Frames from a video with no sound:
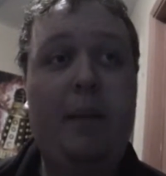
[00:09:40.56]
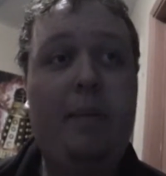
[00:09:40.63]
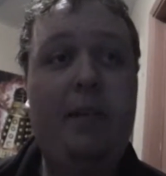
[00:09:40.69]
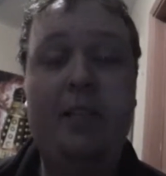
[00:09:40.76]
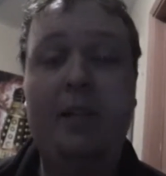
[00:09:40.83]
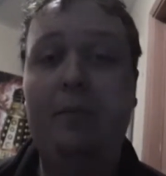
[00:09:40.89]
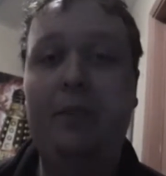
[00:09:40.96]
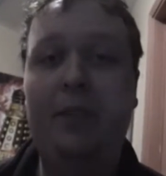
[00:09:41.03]

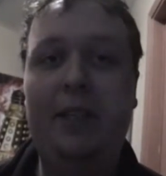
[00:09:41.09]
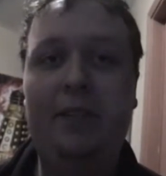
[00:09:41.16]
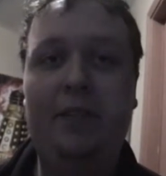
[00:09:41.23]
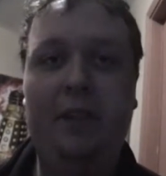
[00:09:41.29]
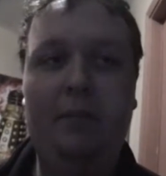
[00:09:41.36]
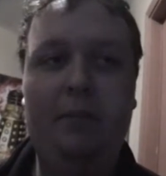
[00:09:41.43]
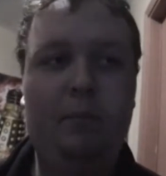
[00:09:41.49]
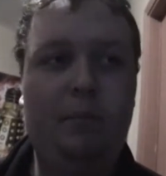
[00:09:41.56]
maybe something
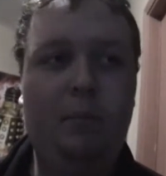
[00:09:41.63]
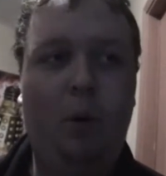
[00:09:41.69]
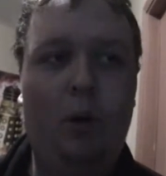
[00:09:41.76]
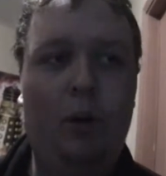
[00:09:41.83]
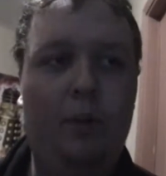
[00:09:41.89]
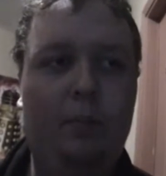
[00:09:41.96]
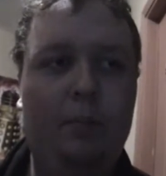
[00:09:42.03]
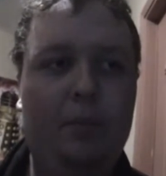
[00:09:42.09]
even
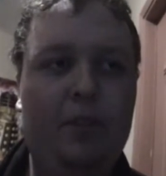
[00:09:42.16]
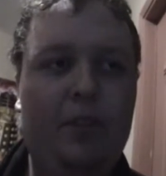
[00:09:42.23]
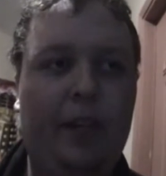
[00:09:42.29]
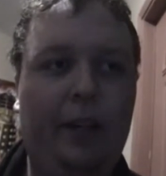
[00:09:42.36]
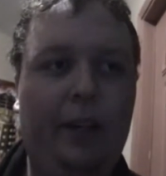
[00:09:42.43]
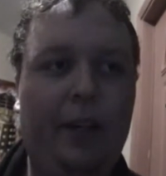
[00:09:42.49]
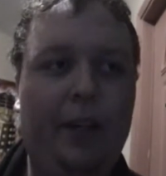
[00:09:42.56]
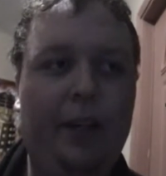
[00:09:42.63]
more
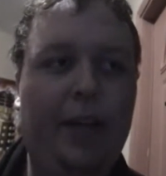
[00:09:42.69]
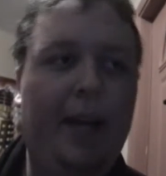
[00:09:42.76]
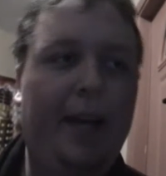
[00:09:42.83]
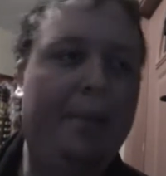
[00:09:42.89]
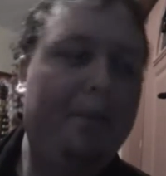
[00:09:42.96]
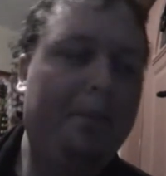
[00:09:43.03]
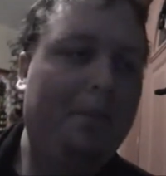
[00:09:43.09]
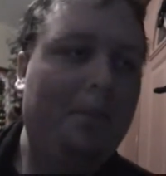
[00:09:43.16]
subtle than
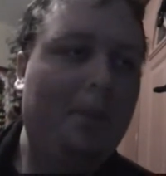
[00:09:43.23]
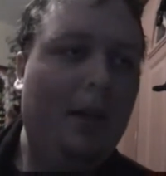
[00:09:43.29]
that.